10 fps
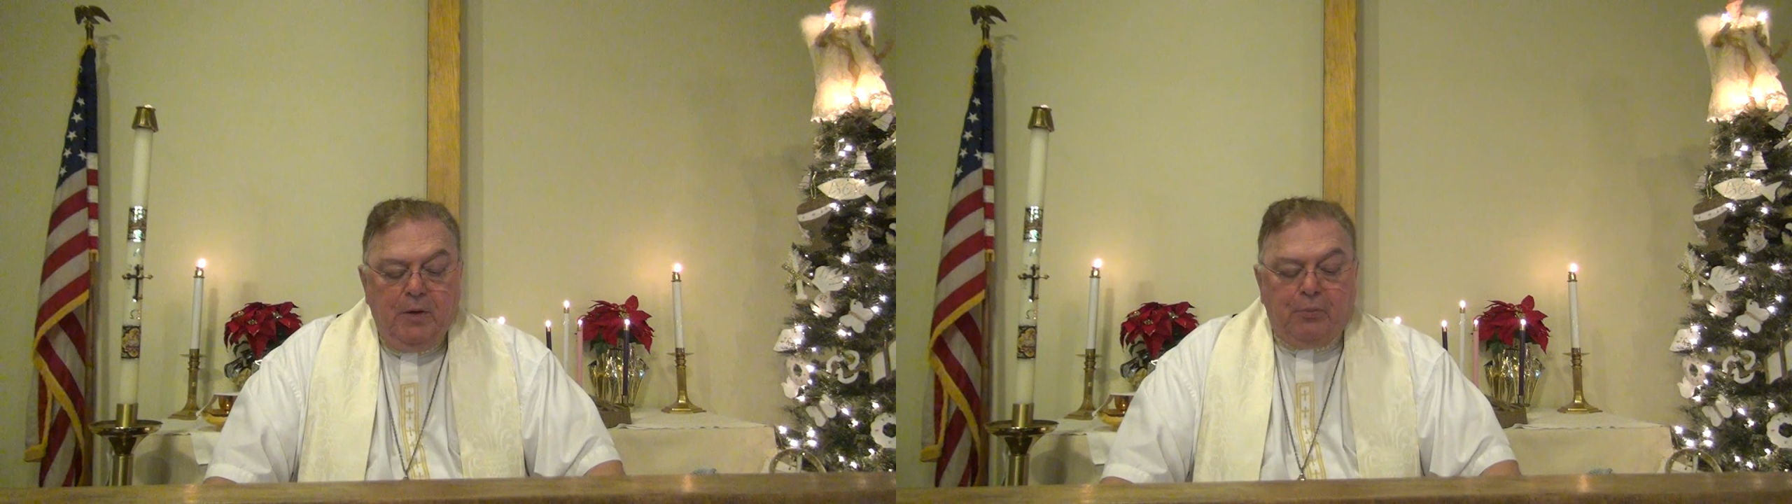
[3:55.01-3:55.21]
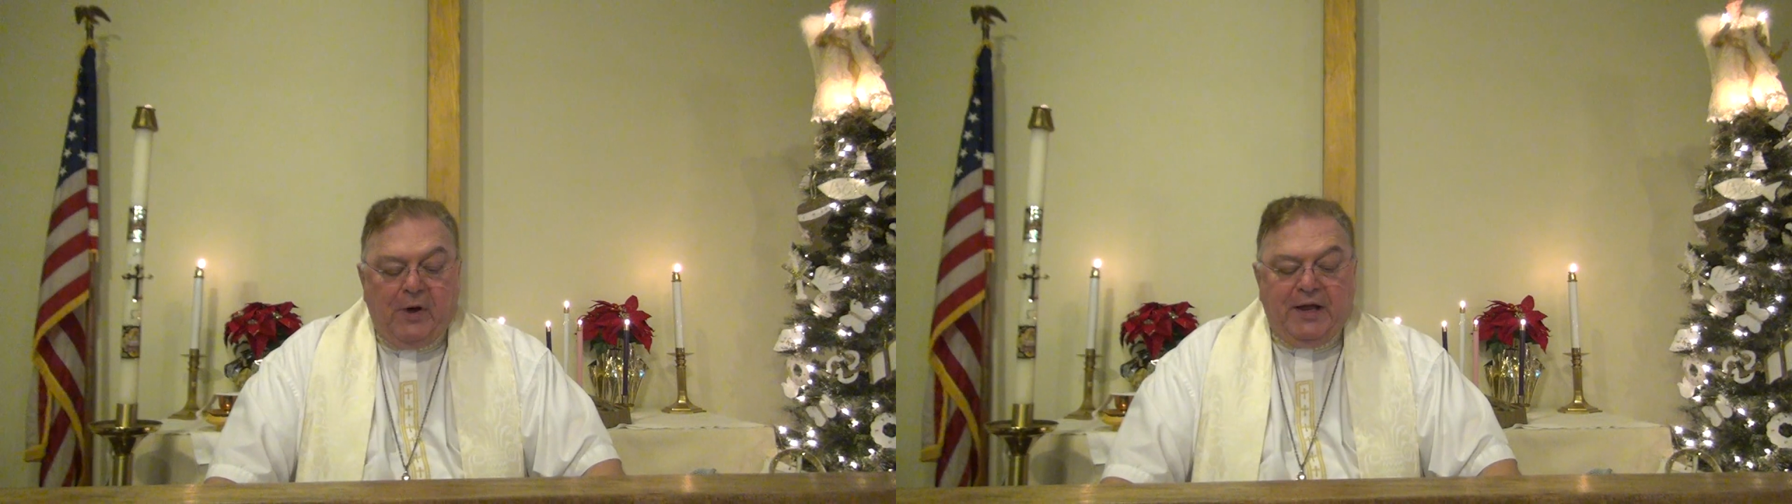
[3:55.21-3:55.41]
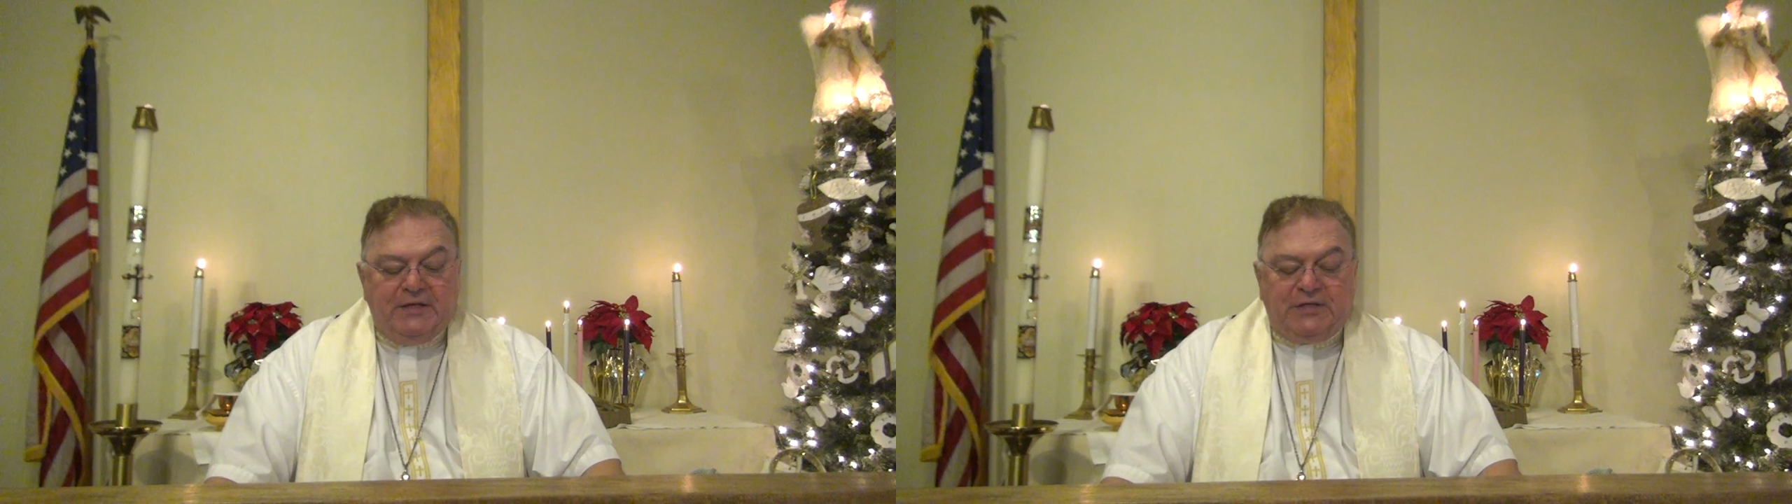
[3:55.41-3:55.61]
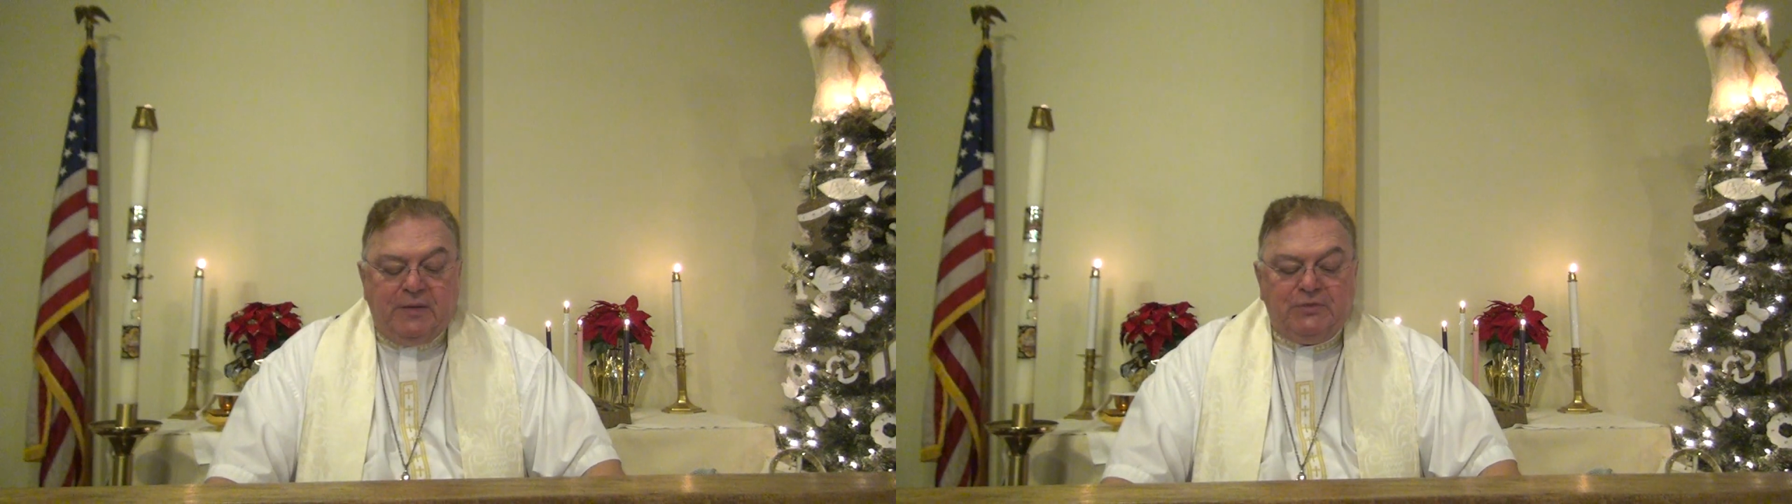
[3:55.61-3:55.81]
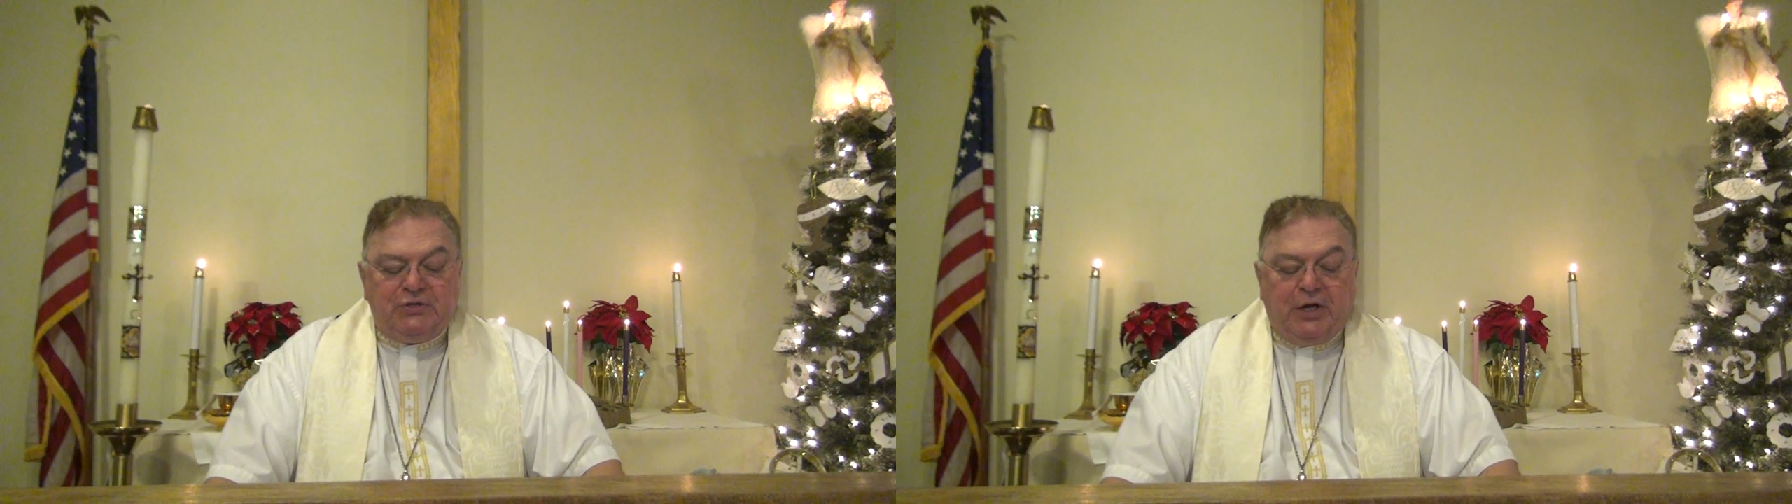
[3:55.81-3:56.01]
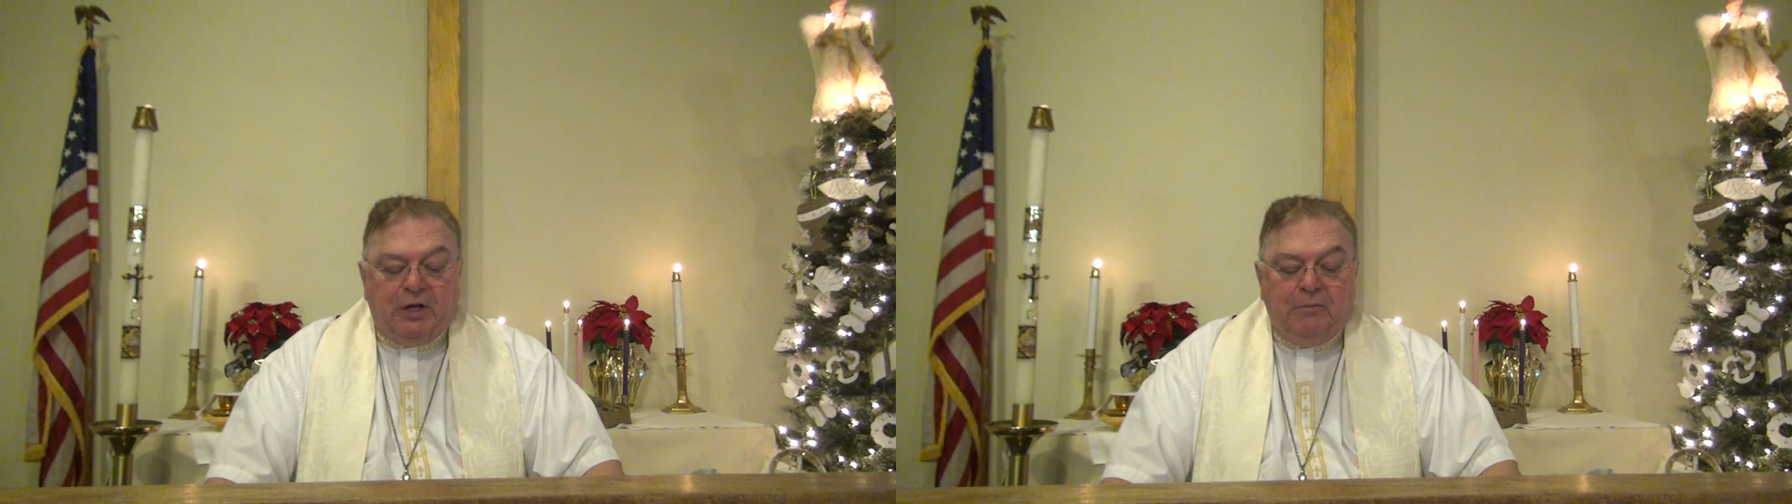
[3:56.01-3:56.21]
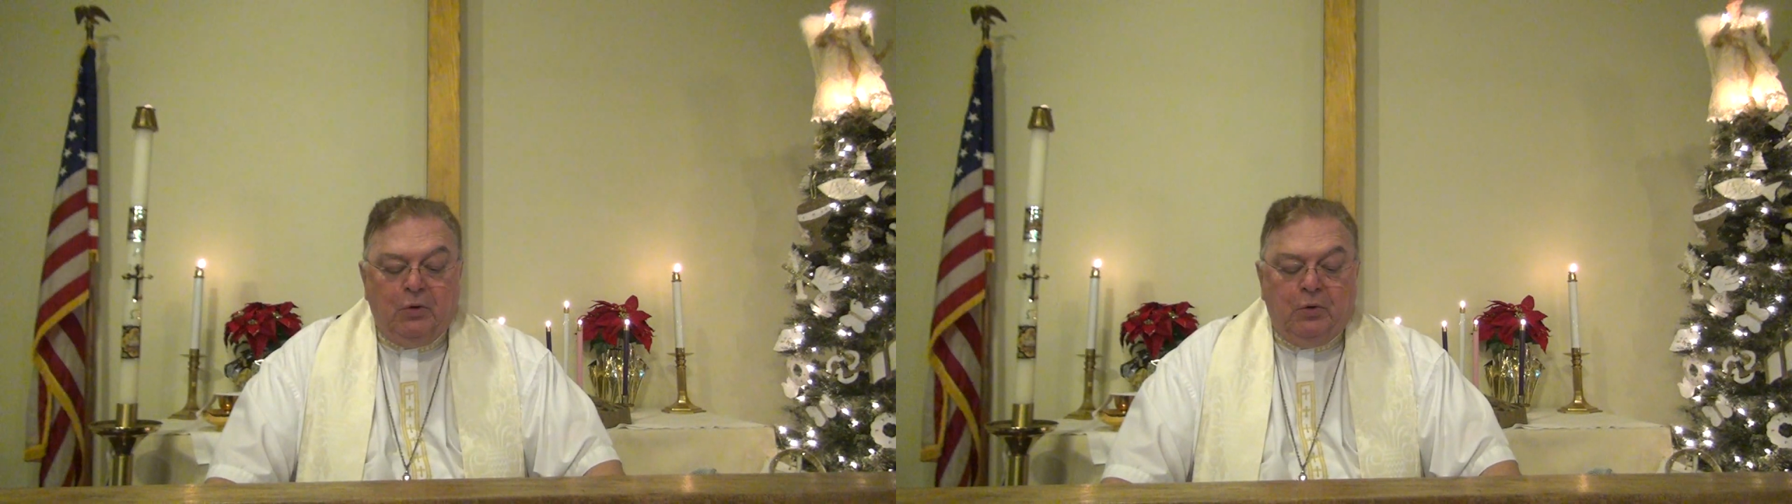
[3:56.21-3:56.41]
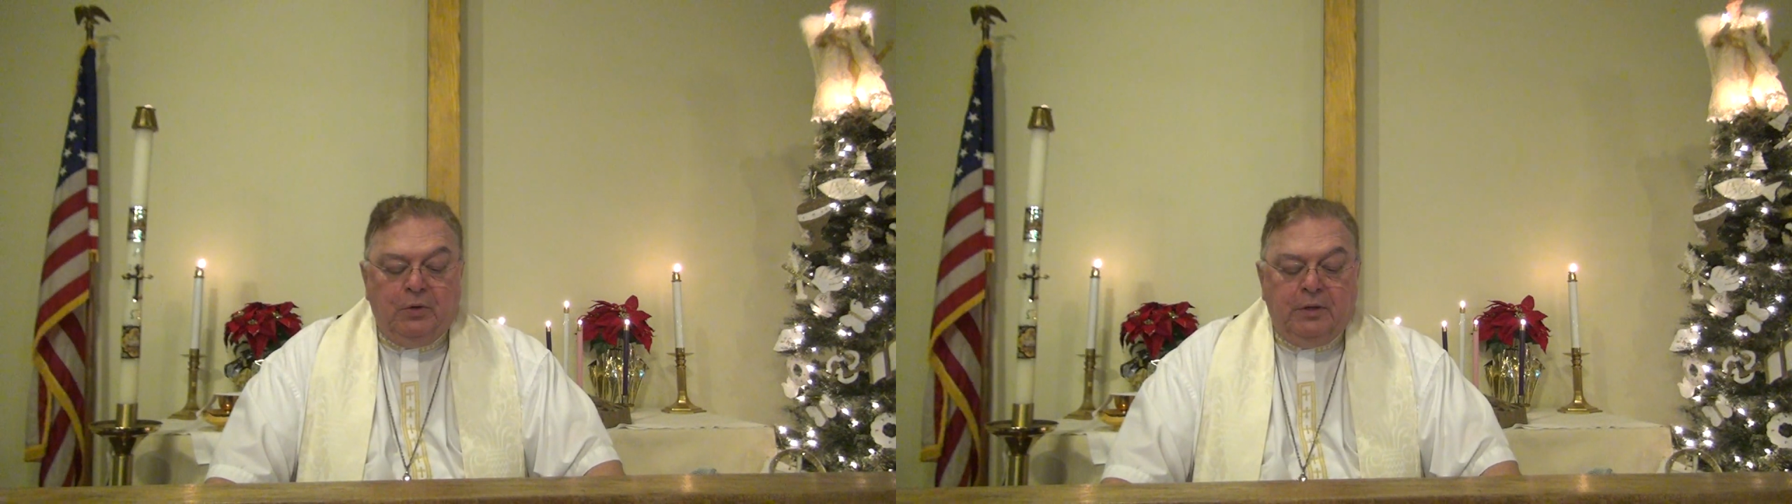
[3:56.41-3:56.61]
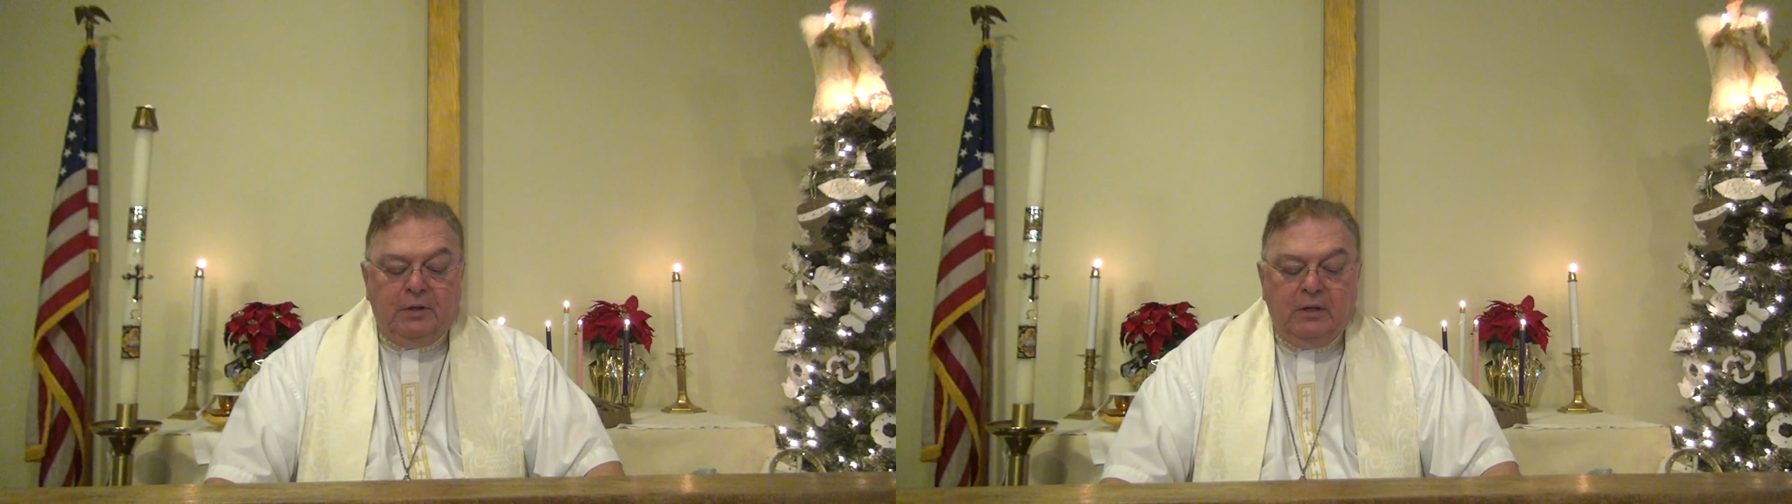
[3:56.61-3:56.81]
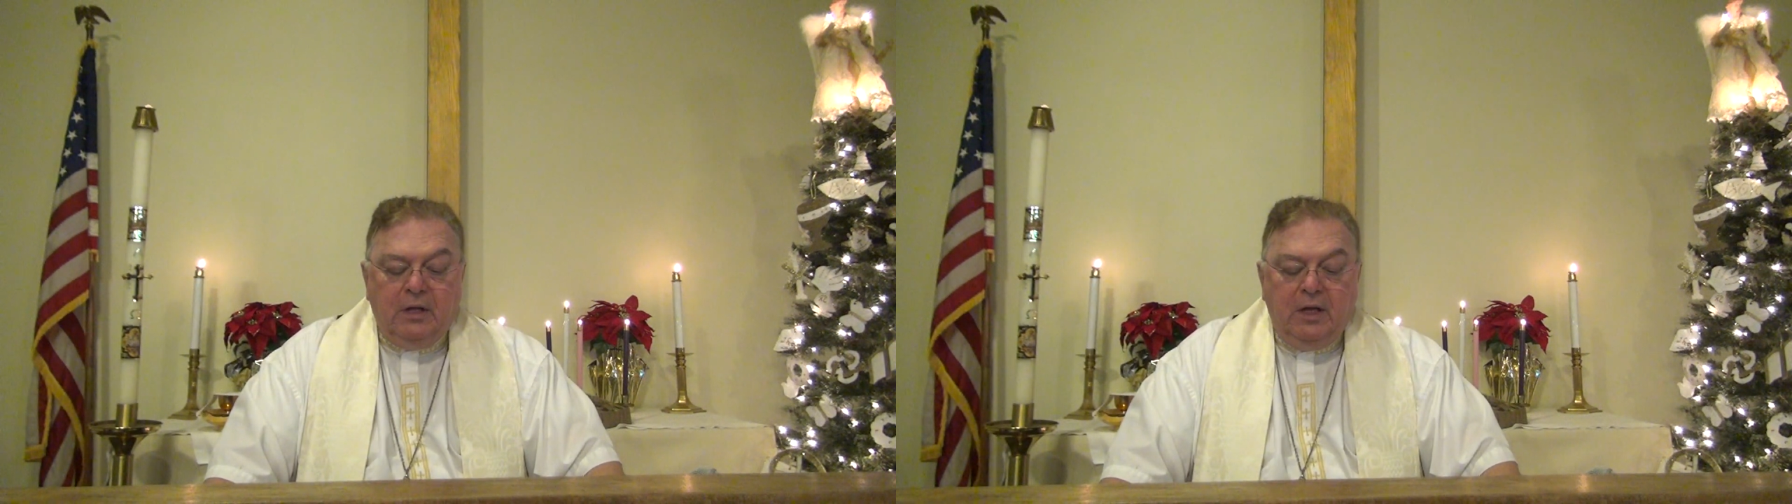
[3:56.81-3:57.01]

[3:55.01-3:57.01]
Praise him, sun and moon.